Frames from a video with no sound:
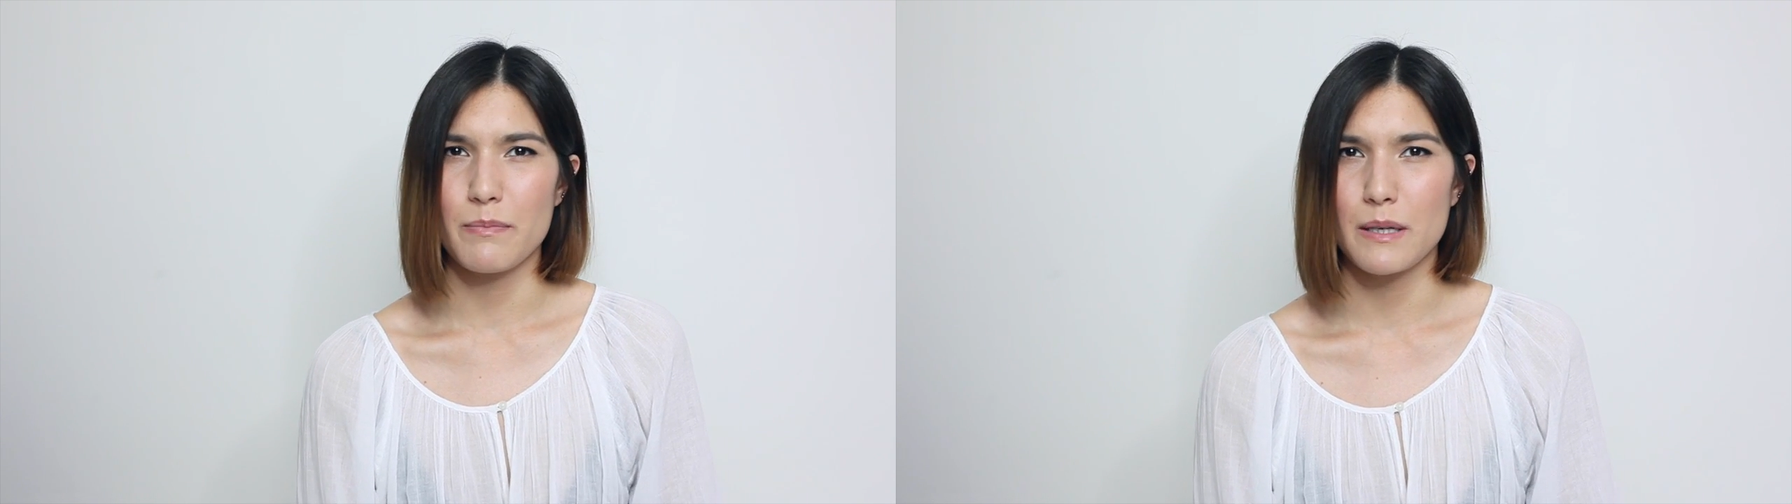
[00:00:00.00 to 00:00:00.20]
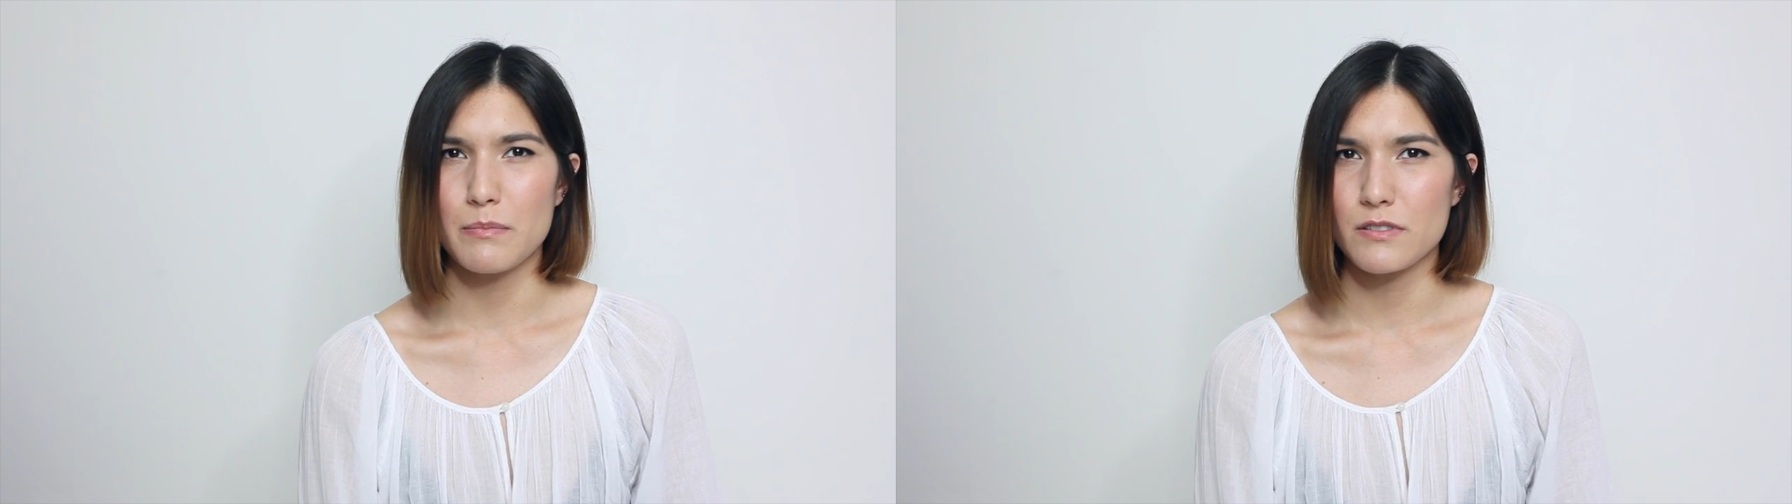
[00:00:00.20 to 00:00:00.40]

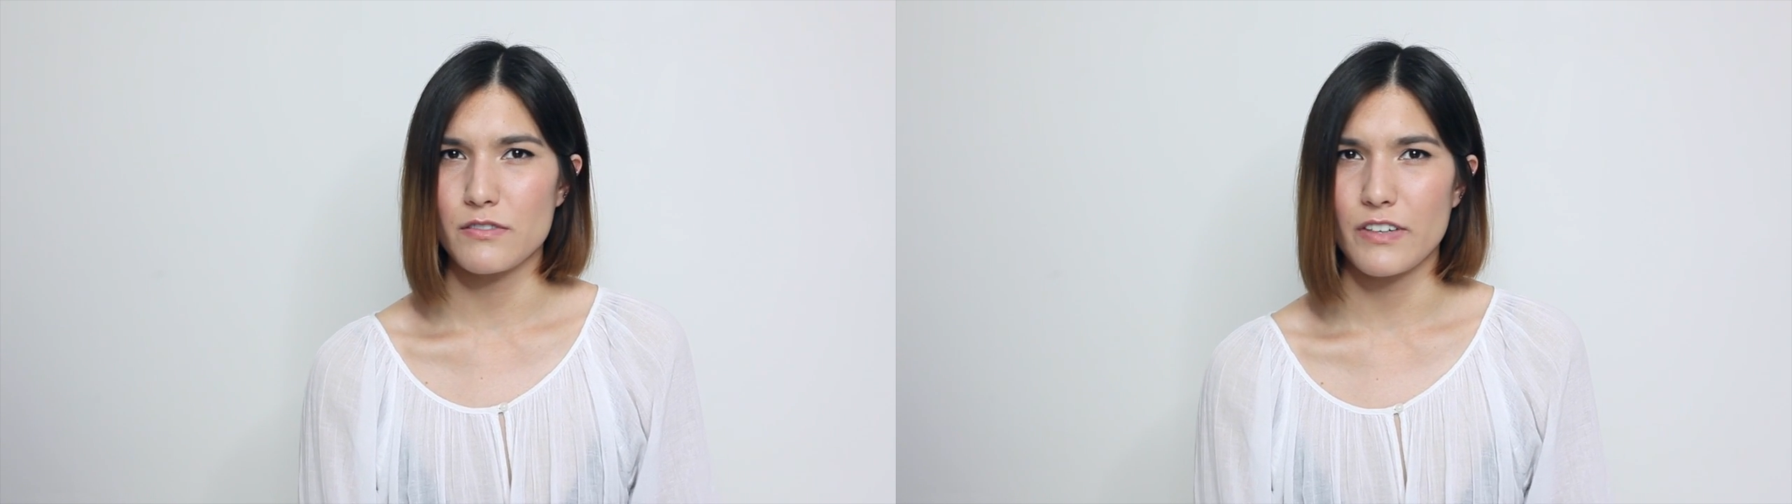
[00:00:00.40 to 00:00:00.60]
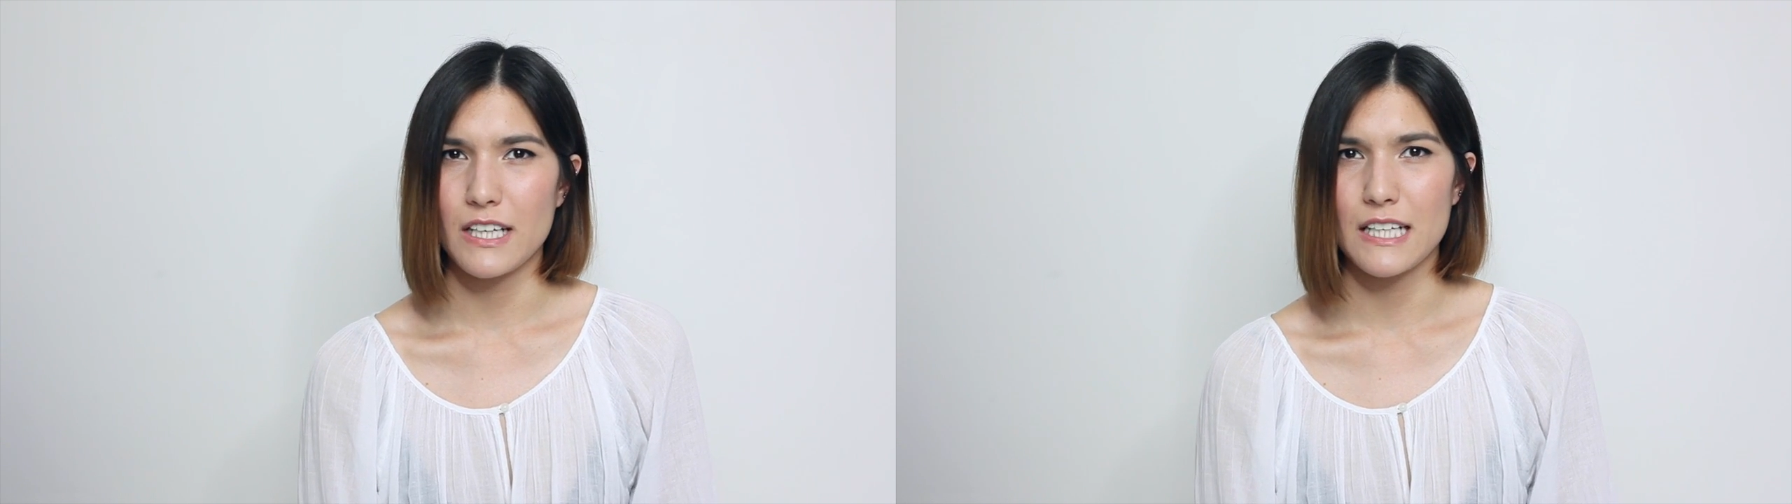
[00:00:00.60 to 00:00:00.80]
people's
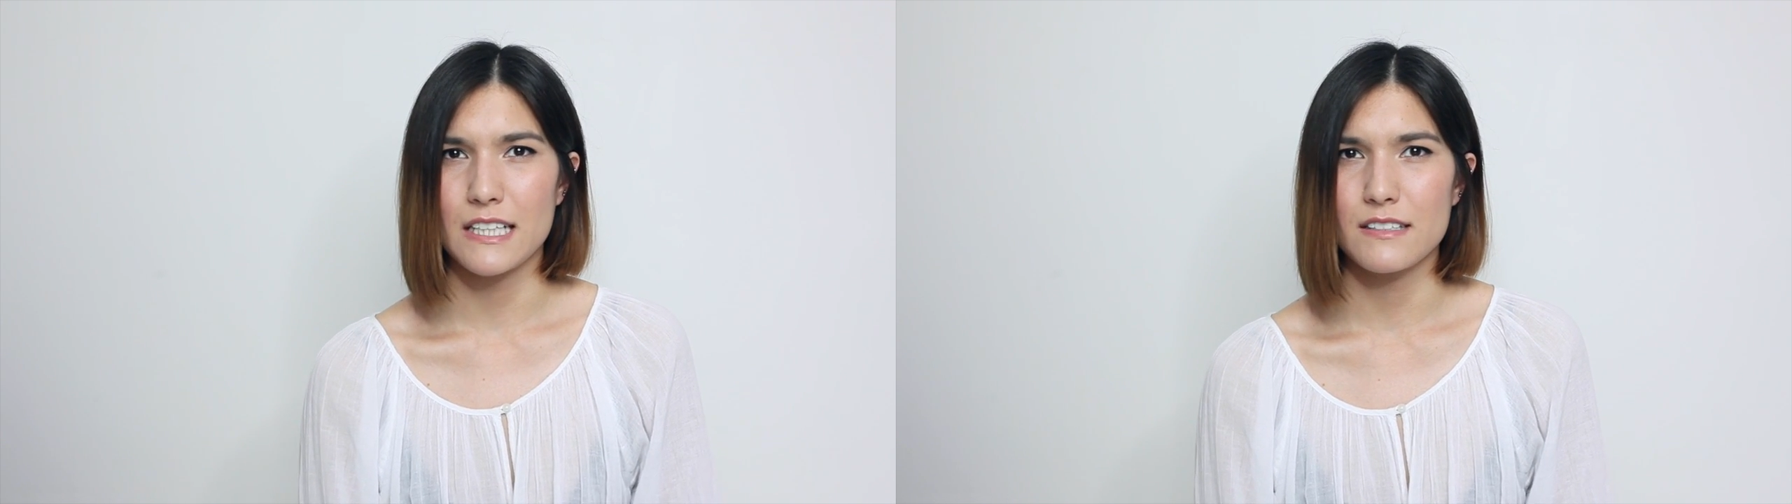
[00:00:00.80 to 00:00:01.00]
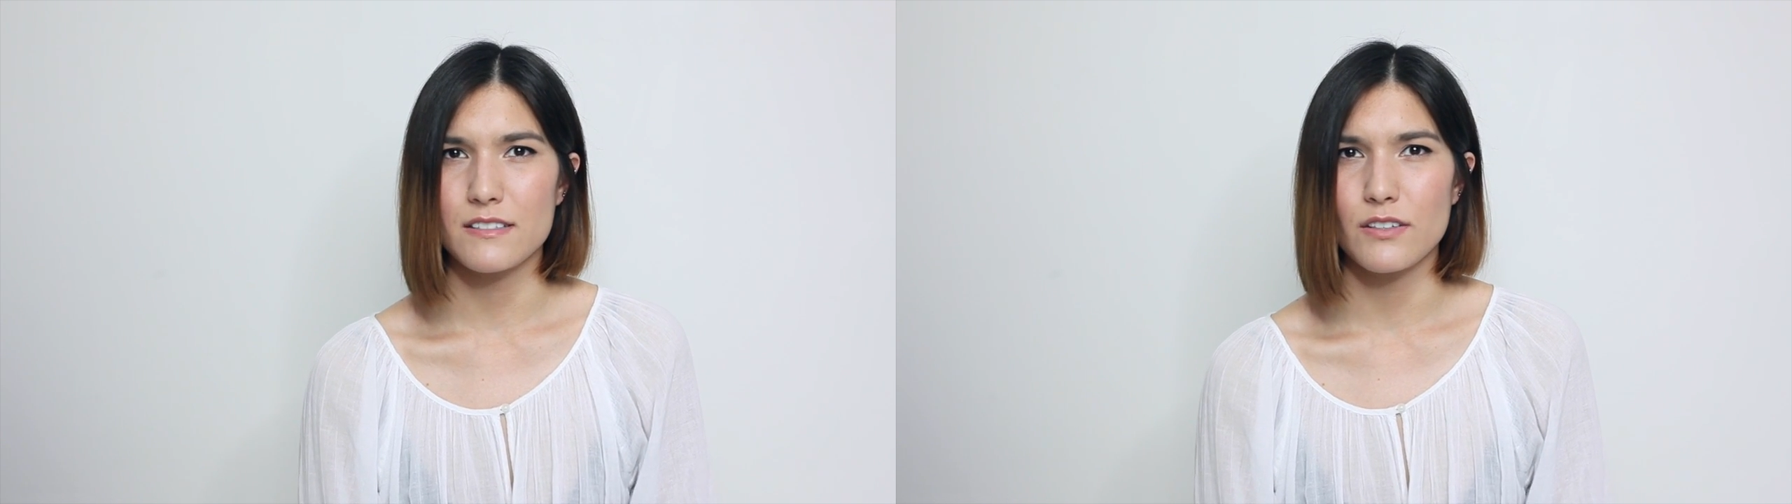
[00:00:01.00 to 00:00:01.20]

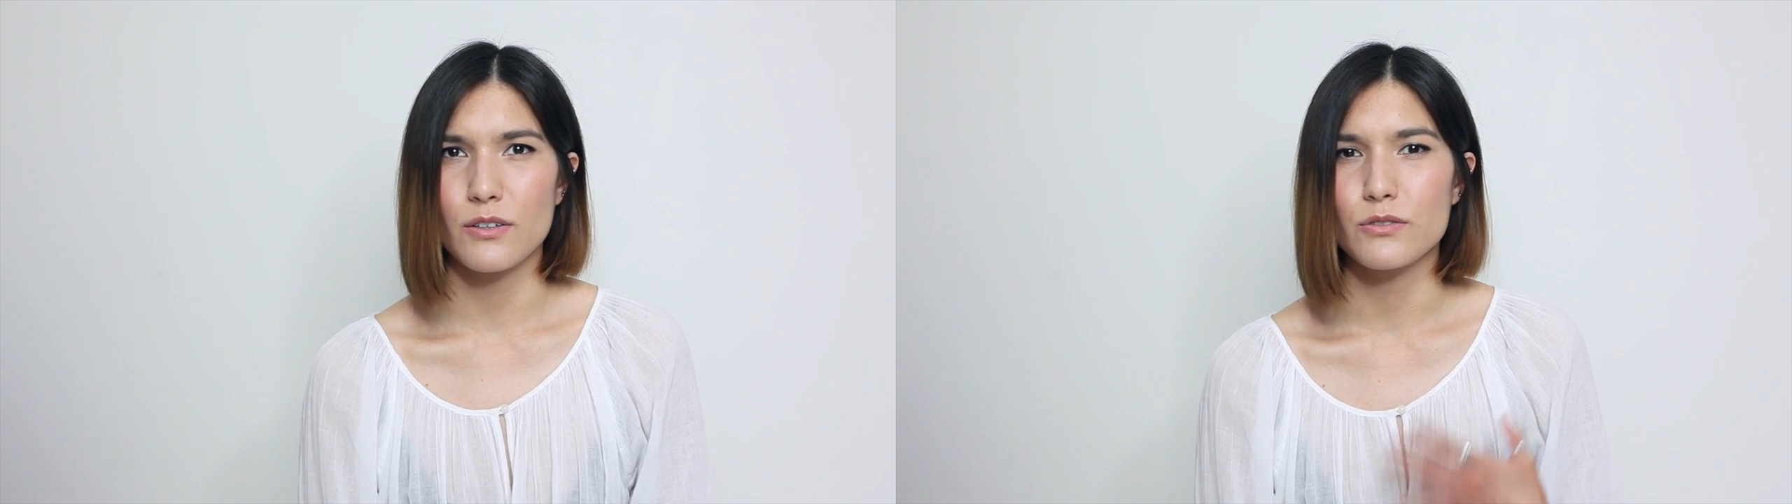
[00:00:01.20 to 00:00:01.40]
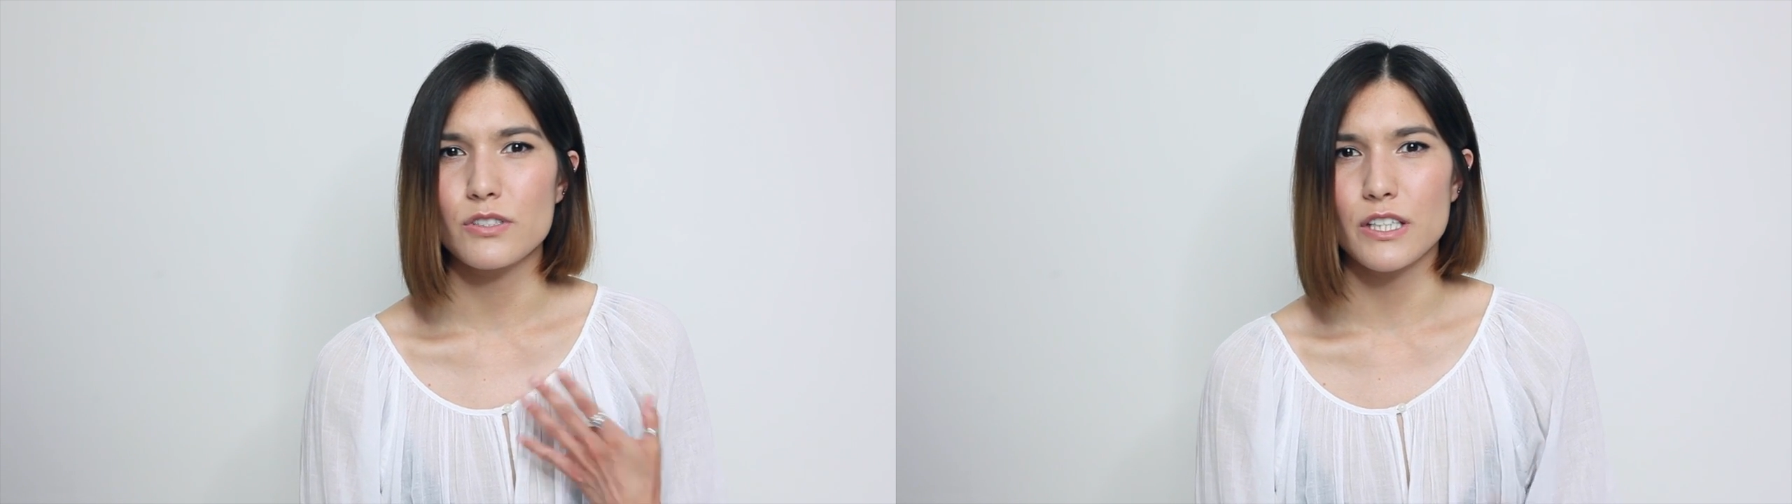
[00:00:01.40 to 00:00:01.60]
feelings
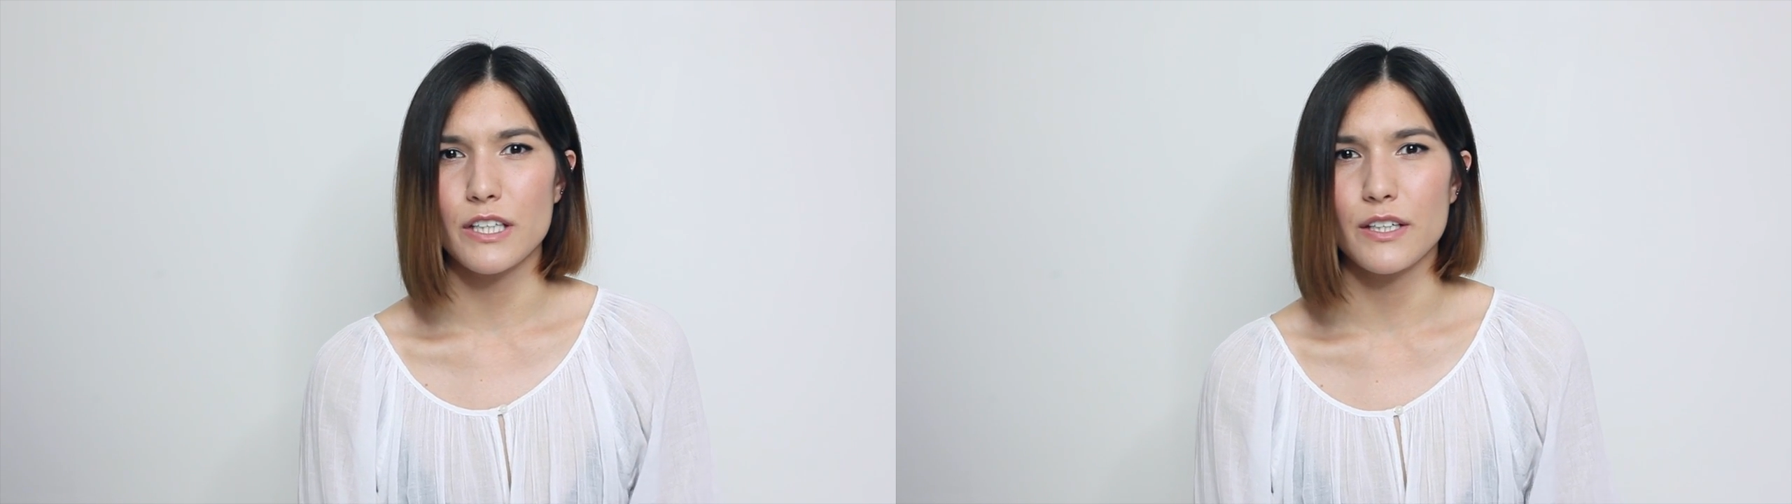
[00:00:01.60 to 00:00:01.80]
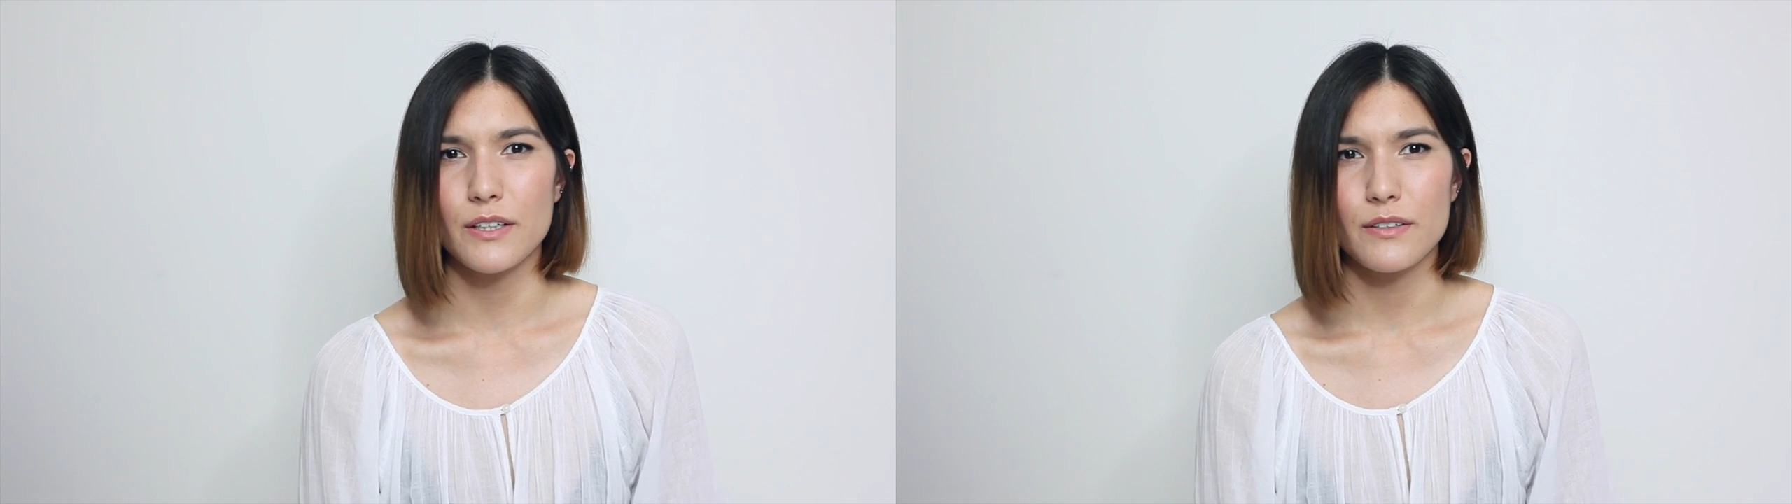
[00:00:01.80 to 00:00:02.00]
onto
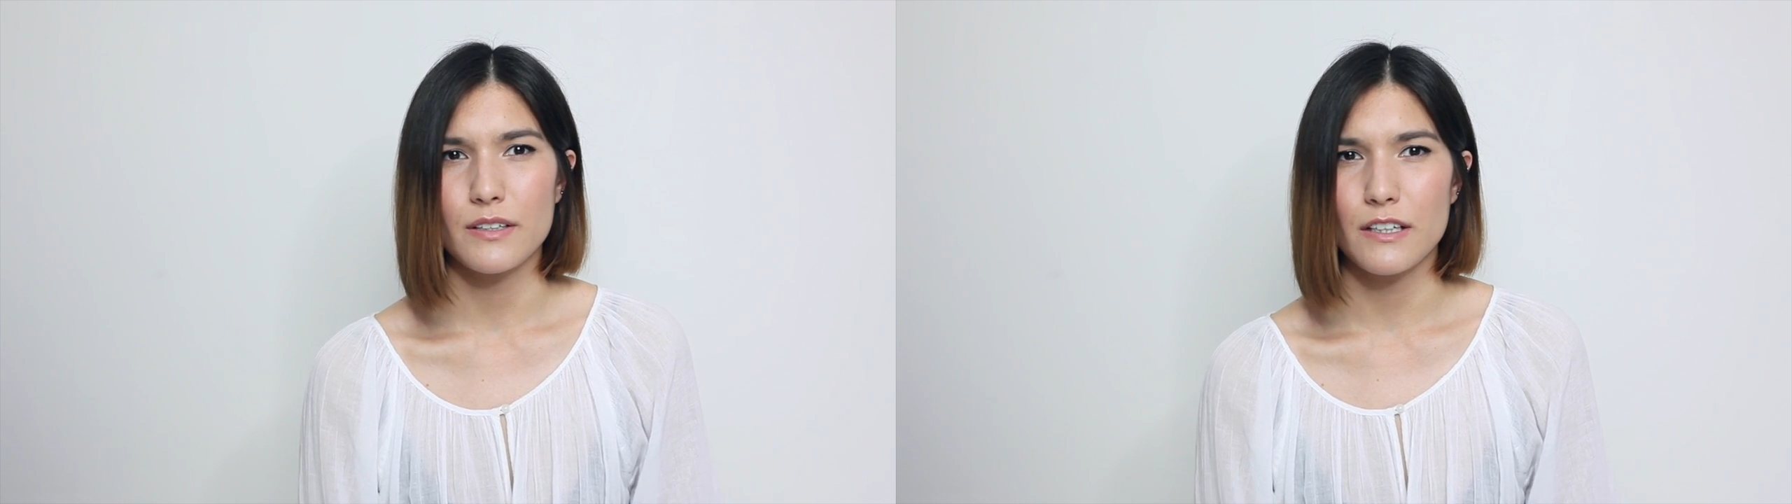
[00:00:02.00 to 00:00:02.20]
you.